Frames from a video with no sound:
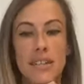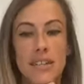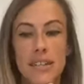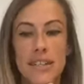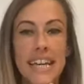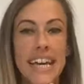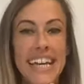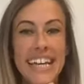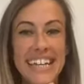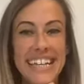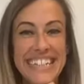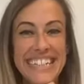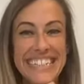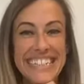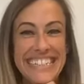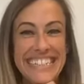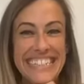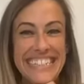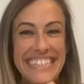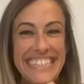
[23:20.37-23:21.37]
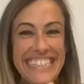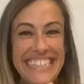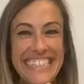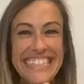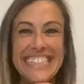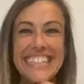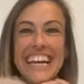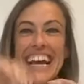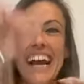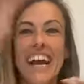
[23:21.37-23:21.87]
Okay.
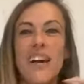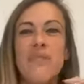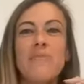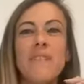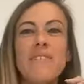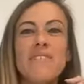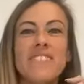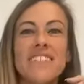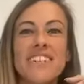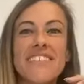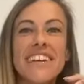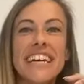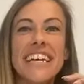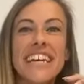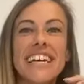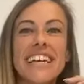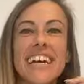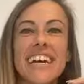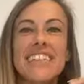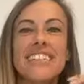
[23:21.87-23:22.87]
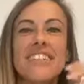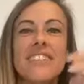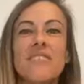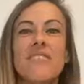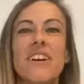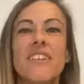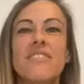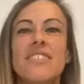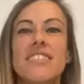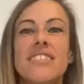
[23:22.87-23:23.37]
I hope that was all right. I do
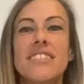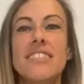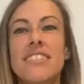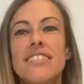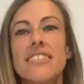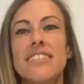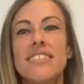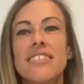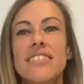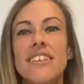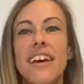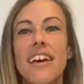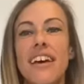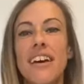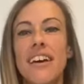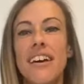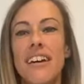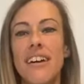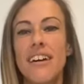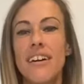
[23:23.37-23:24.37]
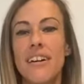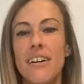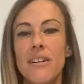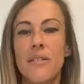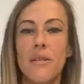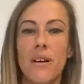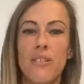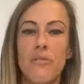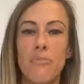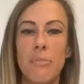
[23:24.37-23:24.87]
go so
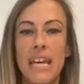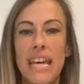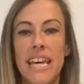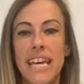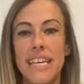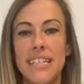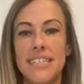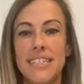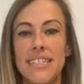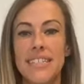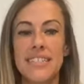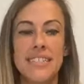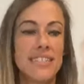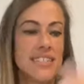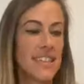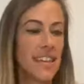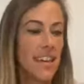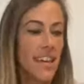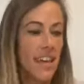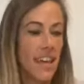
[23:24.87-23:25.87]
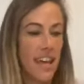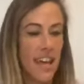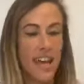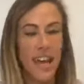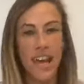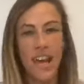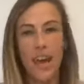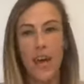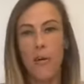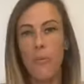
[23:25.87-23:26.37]
off piste.
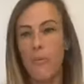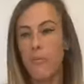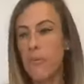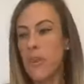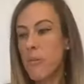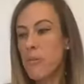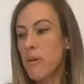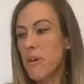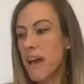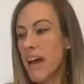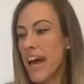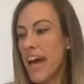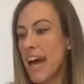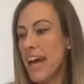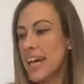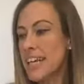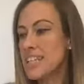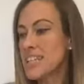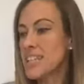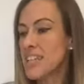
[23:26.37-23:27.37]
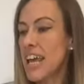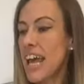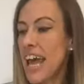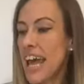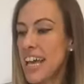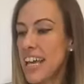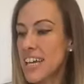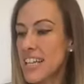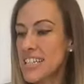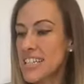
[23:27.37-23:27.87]
But guys, I
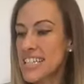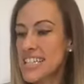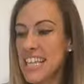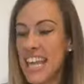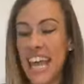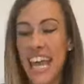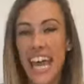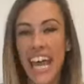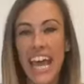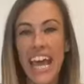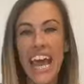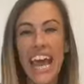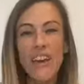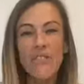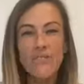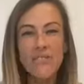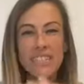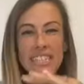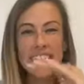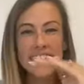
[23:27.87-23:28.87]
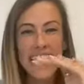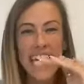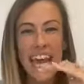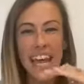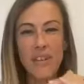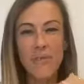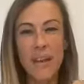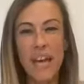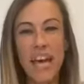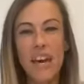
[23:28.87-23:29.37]
can see every
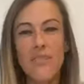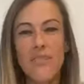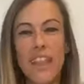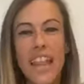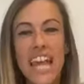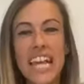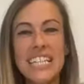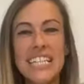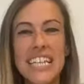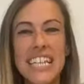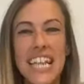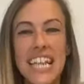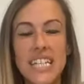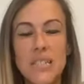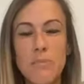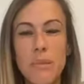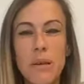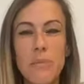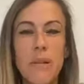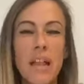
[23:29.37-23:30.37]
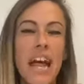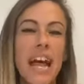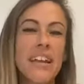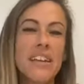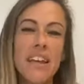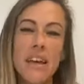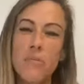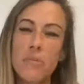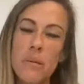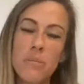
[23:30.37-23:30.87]
day we have less and less people. I
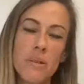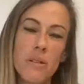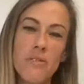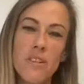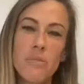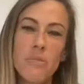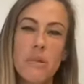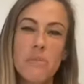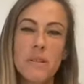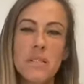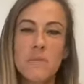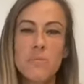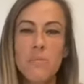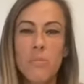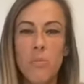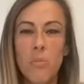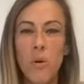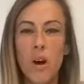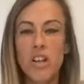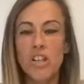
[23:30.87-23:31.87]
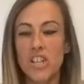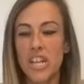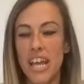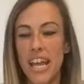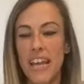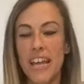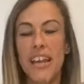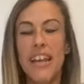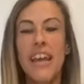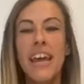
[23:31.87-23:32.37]
know people have commitments
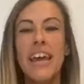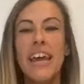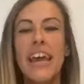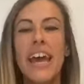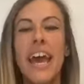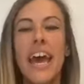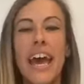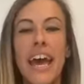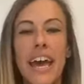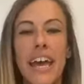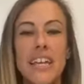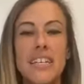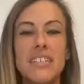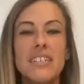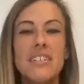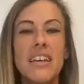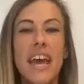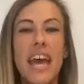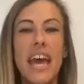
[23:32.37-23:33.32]
watching and